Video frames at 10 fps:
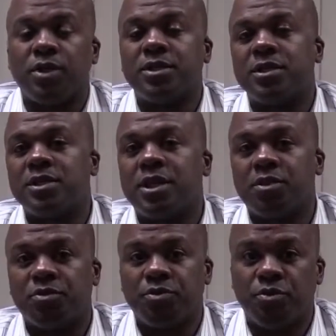This is
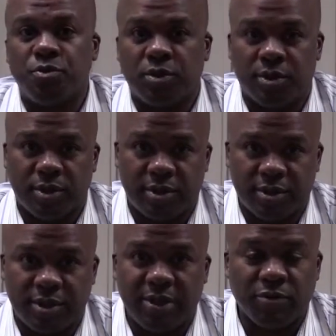done through
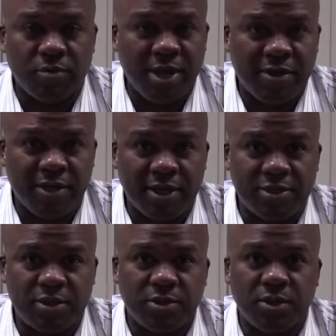several
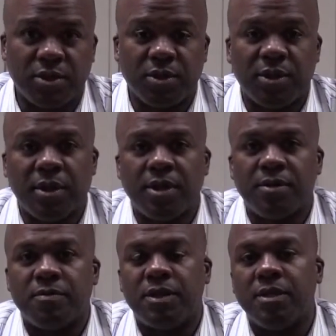methods.
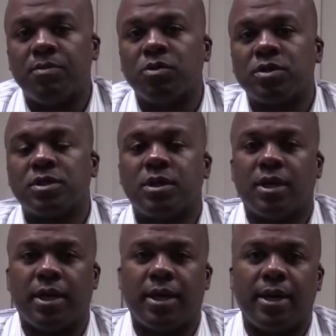The most
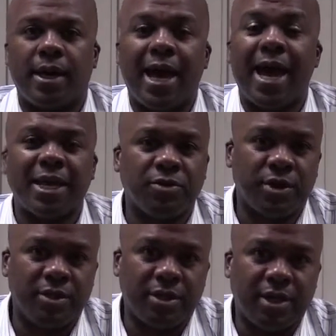
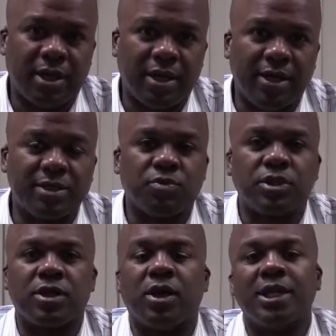accurate is
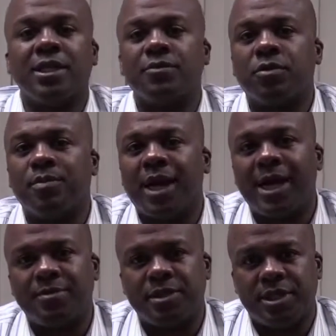what's called a liver
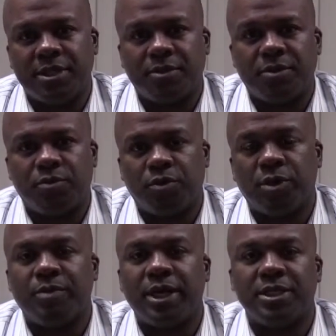biopsy,
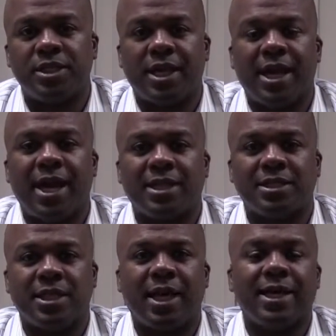where the patient
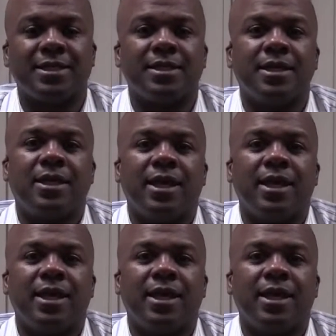actually has